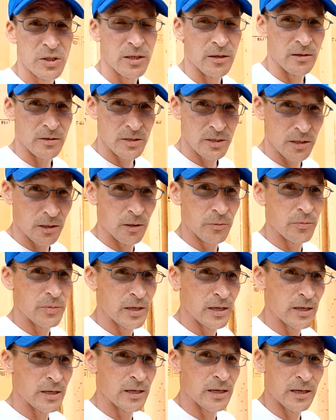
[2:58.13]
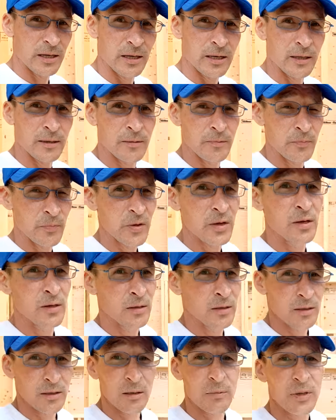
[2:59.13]
It'll still be
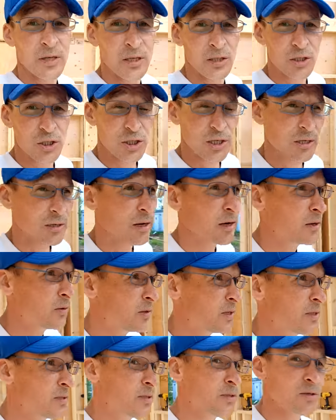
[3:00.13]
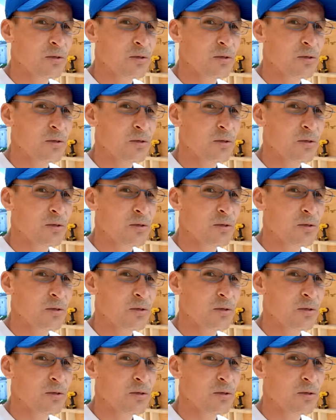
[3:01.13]
it'll be good shit anyways.